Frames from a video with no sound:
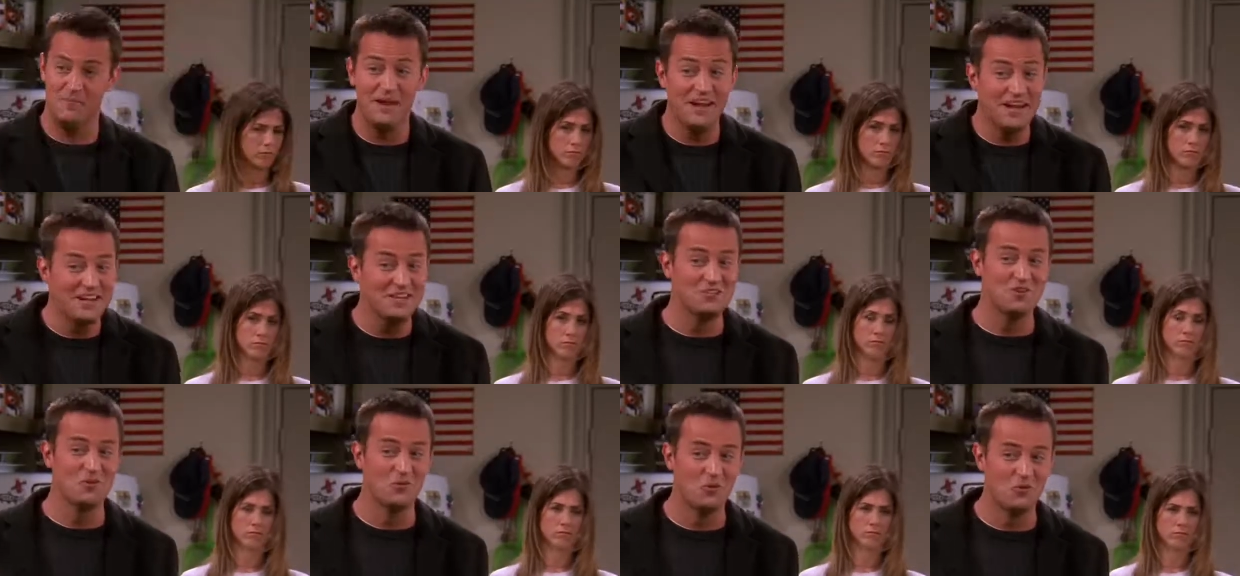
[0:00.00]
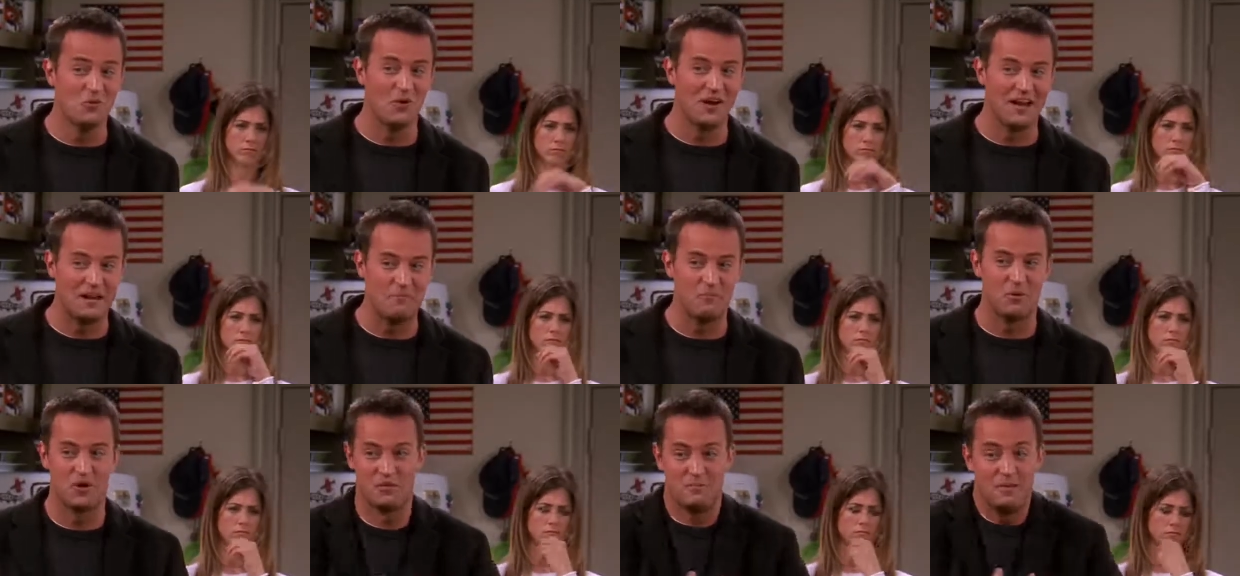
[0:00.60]
Speaker 1: I mean, you wouldn't
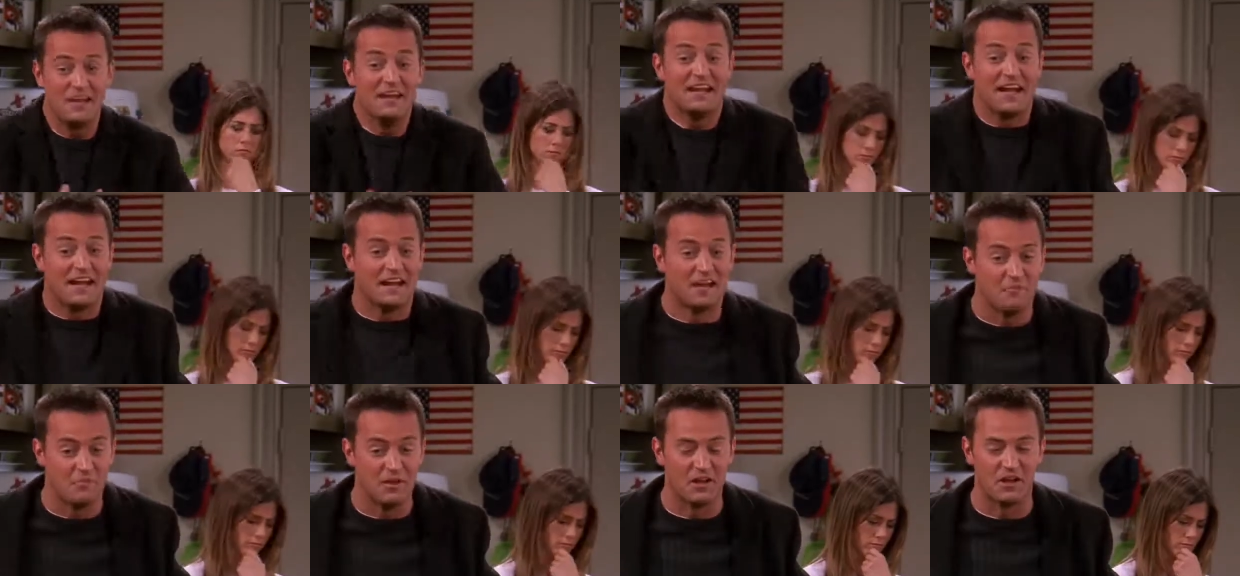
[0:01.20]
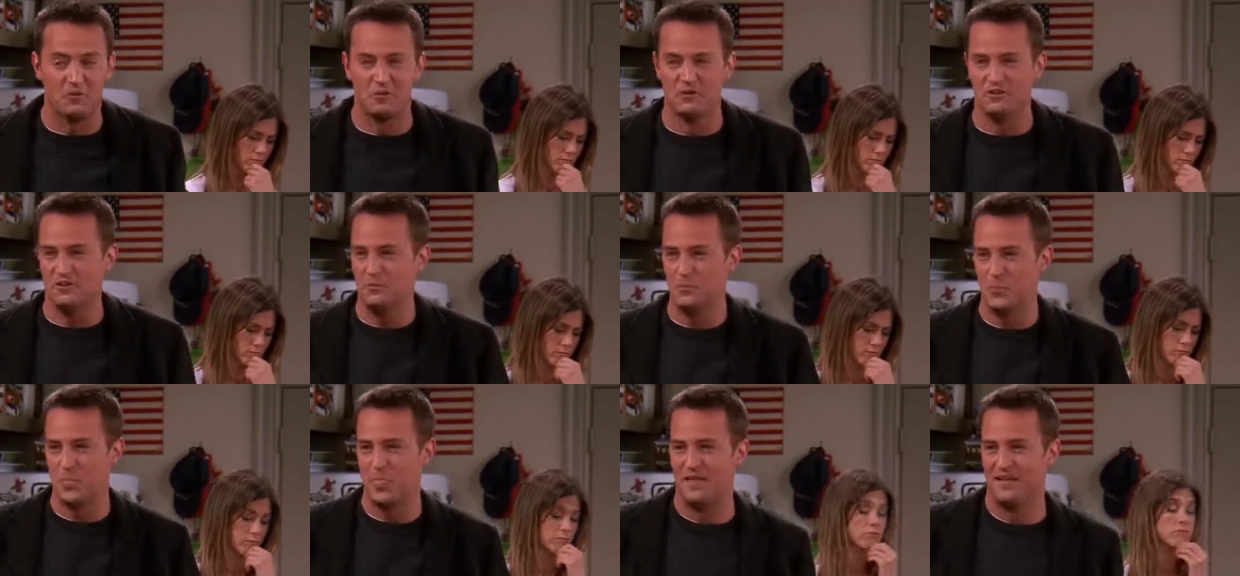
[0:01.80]
want any part of me to get any bigger,
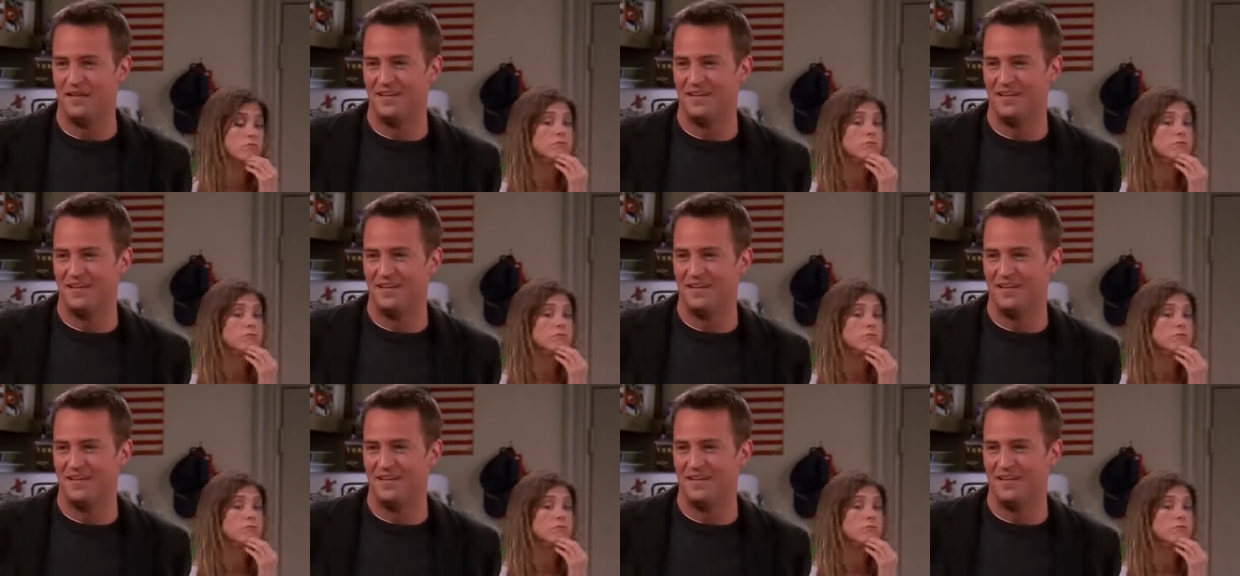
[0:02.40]
would you?